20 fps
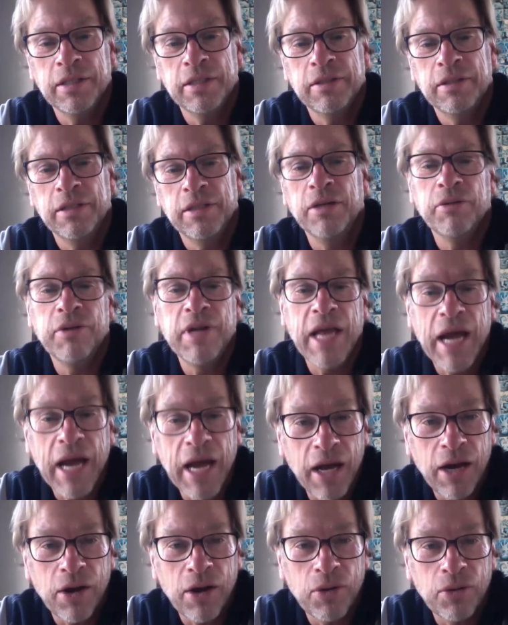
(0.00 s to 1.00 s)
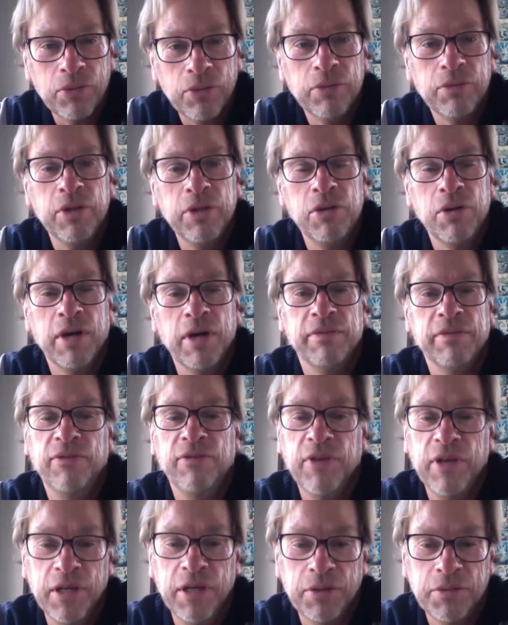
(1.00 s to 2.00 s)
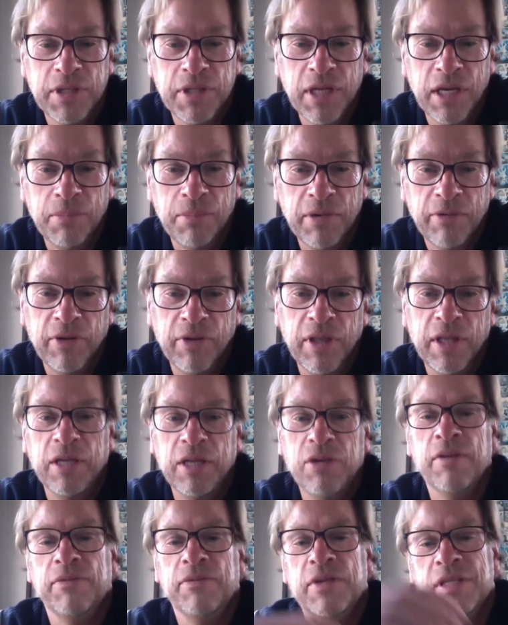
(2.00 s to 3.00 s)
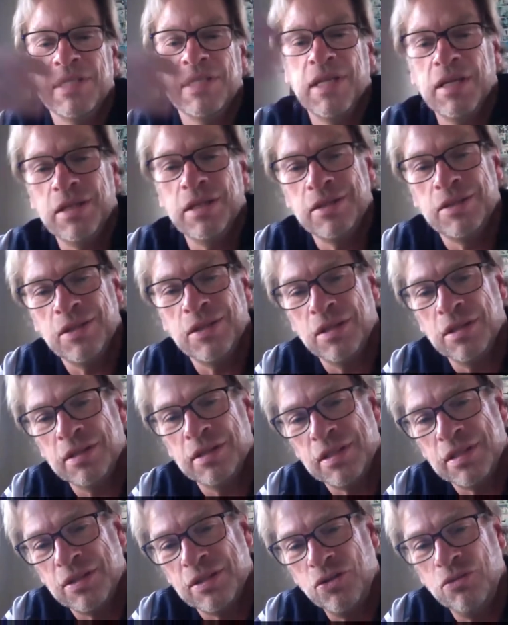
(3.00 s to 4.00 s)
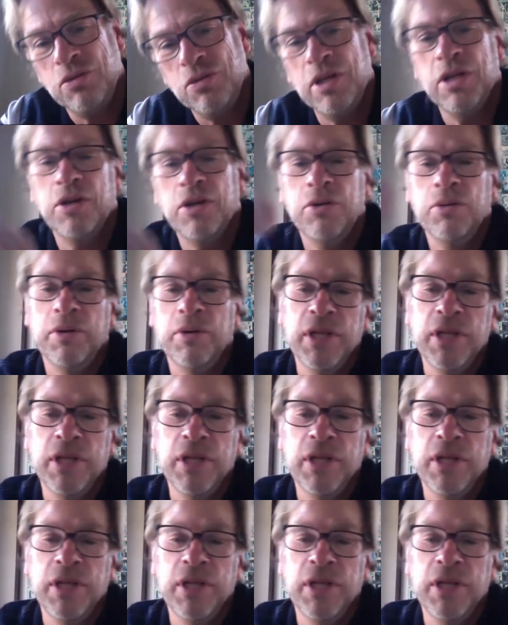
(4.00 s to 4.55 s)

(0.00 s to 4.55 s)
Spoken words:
You know, now you have to videotape everything, you have to send it to the studio and the